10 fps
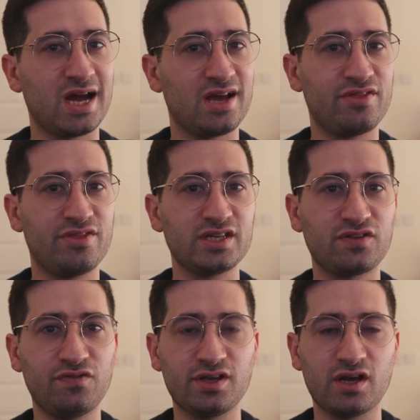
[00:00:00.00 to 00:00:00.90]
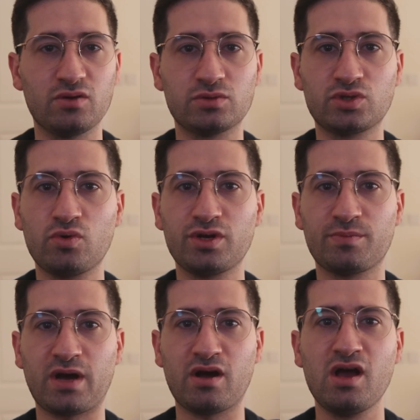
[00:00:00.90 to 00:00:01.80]
And in this video, we're talking
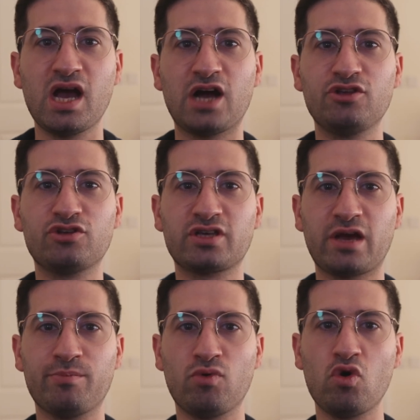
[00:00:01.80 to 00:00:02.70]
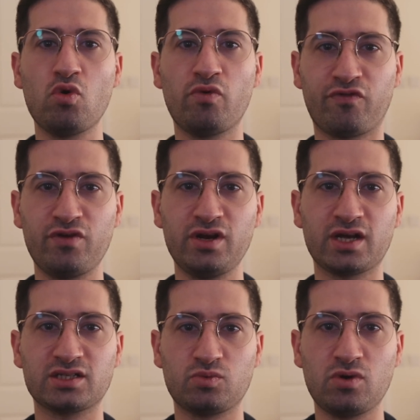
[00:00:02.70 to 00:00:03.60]
about how you can get more
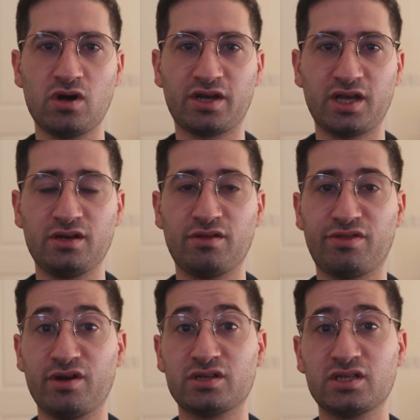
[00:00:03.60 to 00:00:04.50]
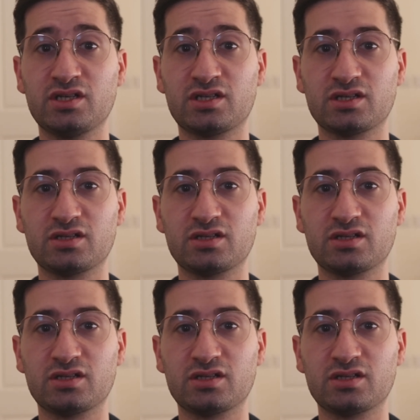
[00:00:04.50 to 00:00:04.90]
freelance work in your 30s.